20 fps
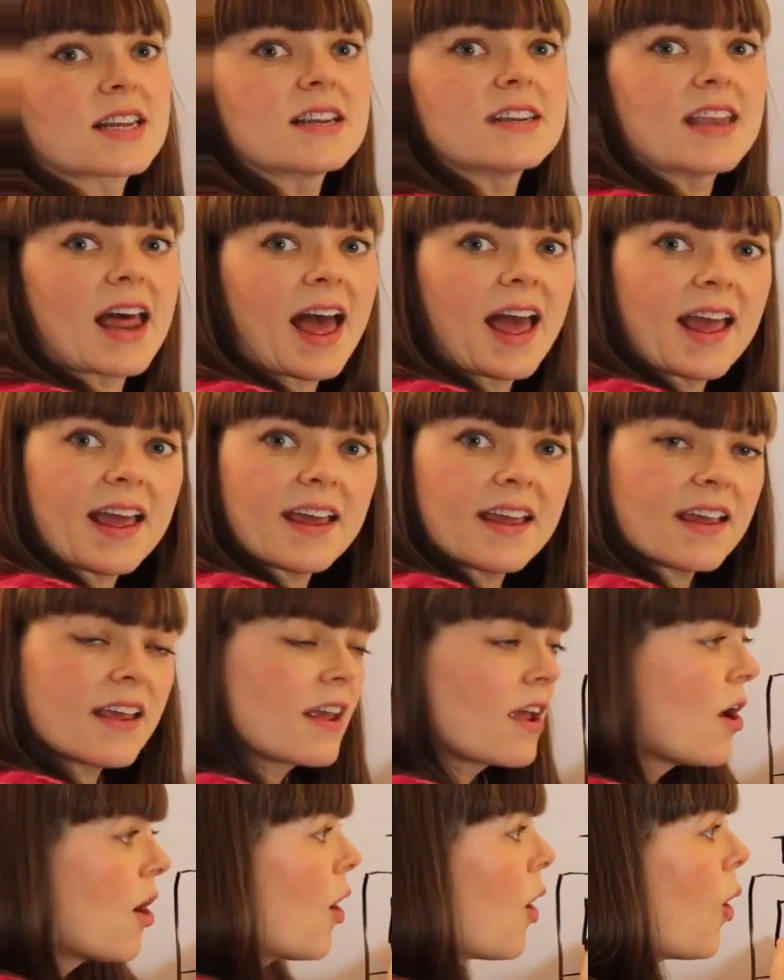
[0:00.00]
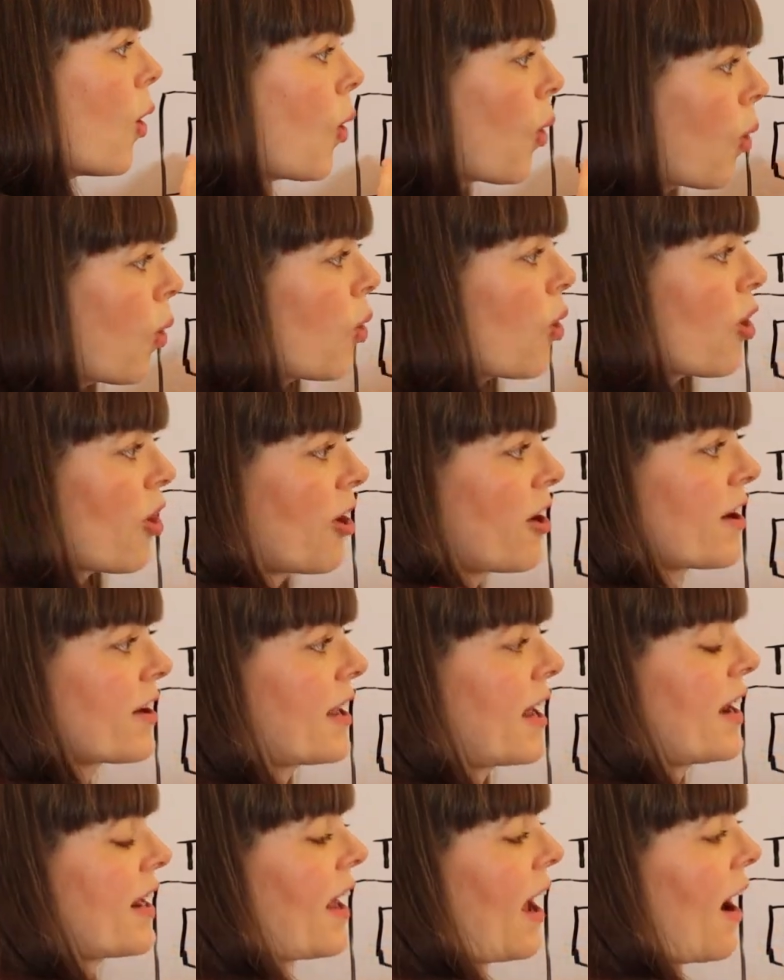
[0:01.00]
today or
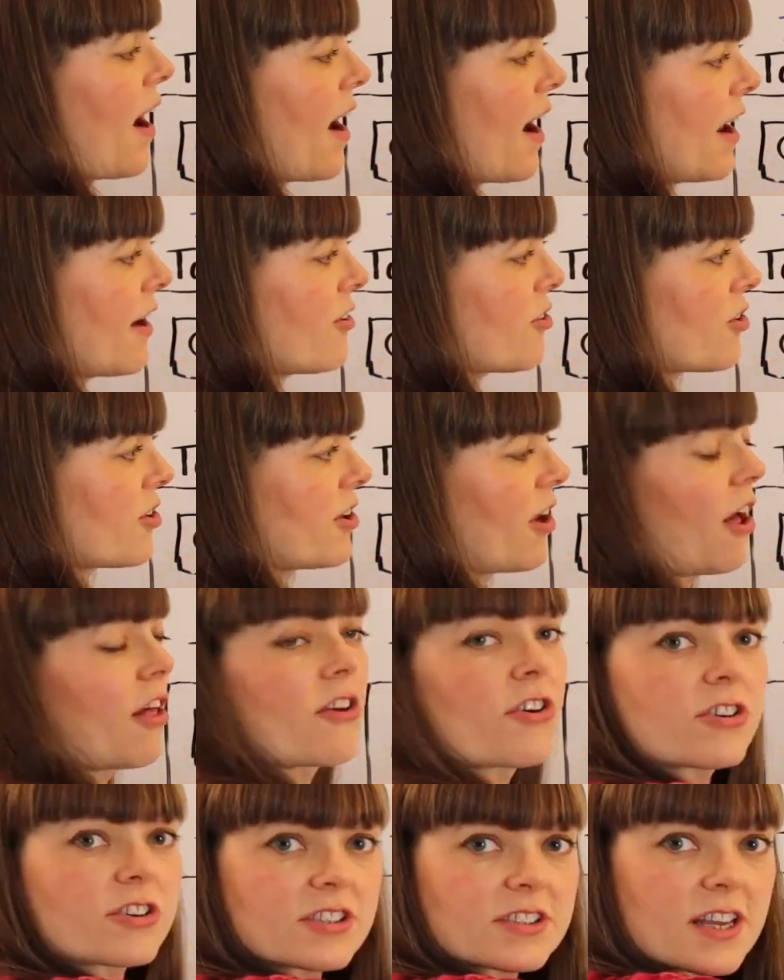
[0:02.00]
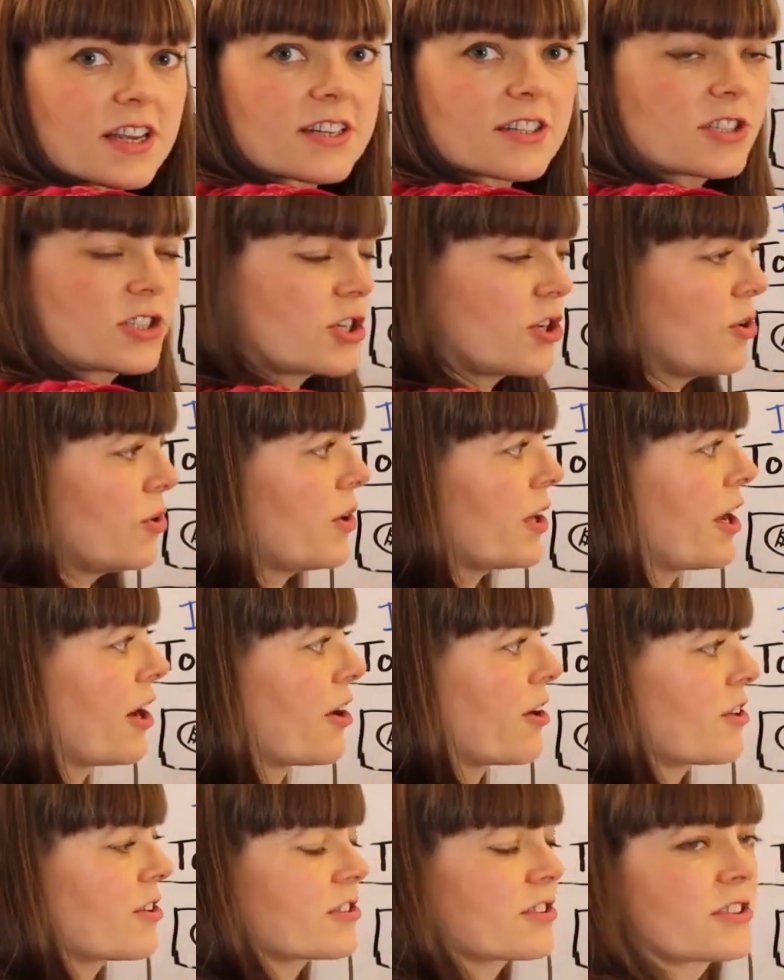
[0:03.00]
getting $100 in 2
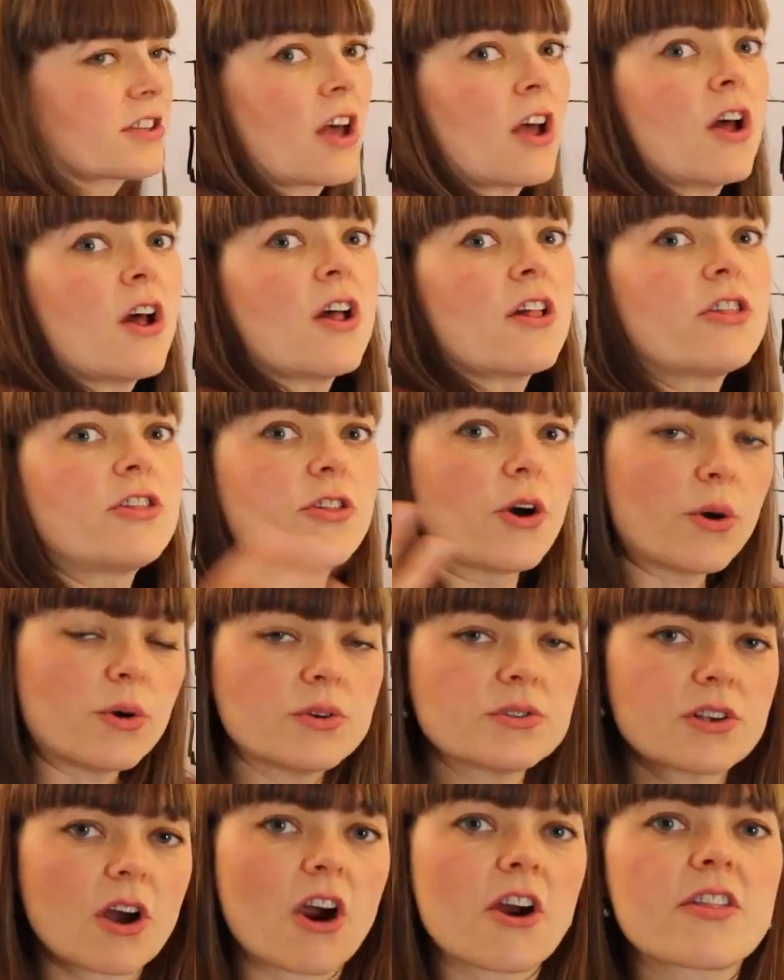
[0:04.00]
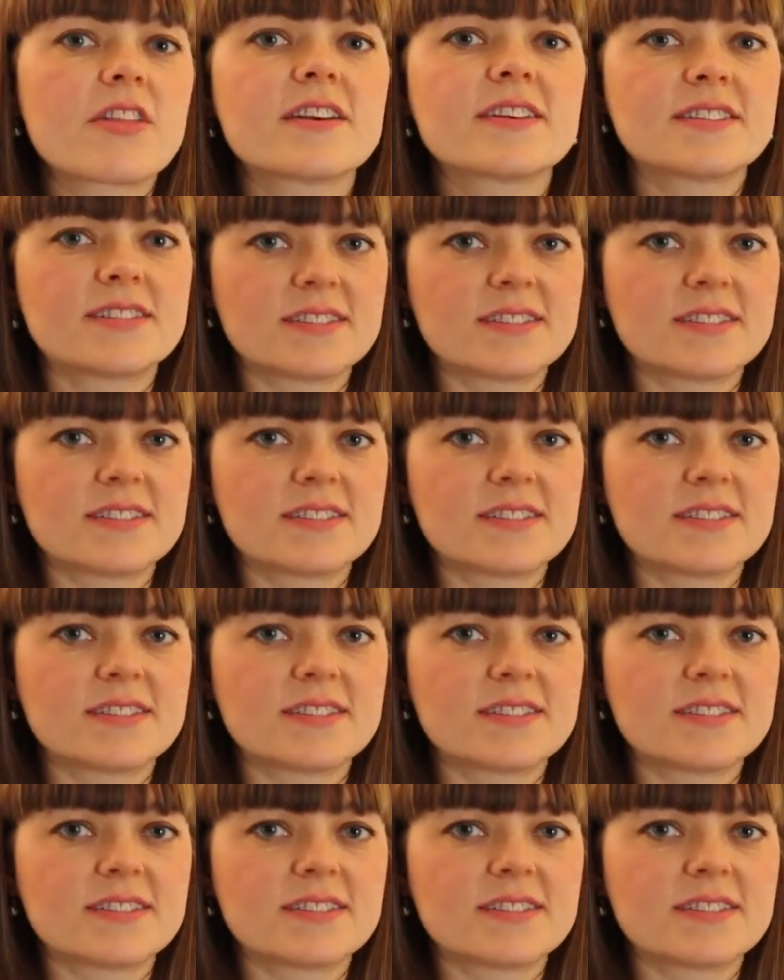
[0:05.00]
years, those are the